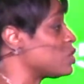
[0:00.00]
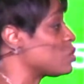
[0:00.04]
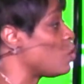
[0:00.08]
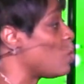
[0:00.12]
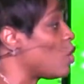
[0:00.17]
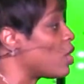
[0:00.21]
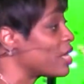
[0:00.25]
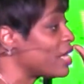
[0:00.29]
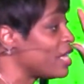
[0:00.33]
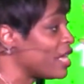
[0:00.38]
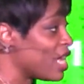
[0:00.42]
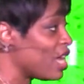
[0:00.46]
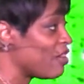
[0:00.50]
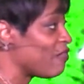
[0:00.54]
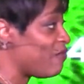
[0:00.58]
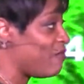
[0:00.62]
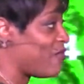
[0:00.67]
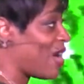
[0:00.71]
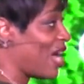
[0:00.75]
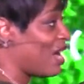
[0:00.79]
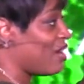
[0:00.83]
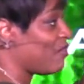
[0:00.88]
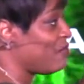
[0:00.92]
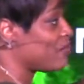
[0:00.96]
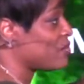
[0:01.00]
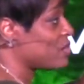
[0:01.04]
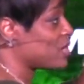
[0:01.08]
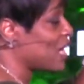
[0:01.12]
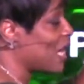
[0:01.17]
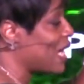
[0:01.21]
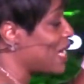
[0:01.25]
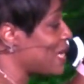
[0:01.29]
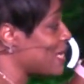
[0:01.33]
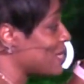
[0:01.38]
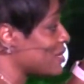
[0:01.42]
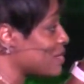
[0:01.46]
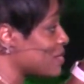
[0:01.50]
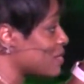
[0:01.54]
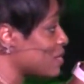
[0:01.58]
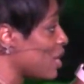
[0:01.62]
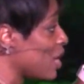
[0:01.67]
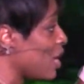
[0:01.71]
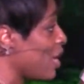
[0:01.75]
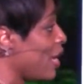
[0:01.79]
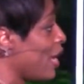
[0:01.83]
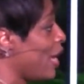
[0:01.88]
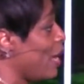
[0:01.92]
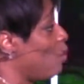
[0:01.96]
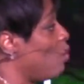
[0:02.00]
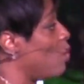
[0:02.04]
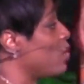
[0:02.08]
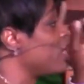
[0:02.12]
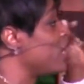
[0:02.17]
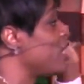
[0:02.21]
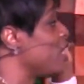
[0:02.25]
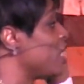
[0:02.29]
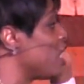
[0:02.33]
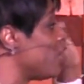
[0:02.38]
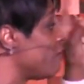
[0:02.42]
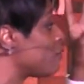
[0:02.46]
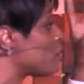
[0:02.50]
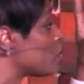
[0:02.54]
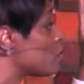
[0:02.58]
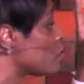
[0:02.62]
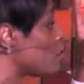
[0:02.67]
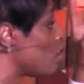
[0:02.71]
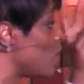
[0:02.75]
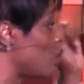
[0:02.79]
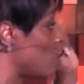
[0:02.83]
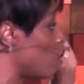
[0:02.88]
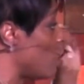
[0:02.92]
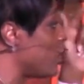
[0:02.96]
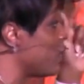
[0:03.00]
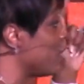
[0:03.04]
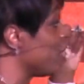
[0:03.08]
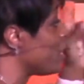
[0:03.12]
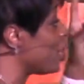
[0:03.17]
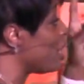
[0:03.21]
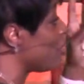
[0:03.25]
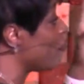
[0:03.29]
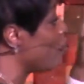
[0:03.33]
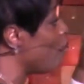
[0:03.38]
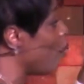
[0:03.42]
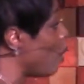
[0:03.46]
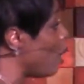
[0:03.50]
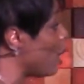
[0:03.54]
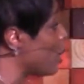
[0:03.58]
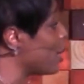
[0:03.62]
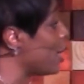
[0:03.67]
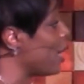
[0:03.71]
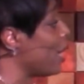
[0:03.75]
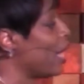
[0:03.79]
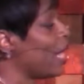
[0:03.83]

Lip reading: One he gave 5 talents, one he gave 2, and one he gave 1.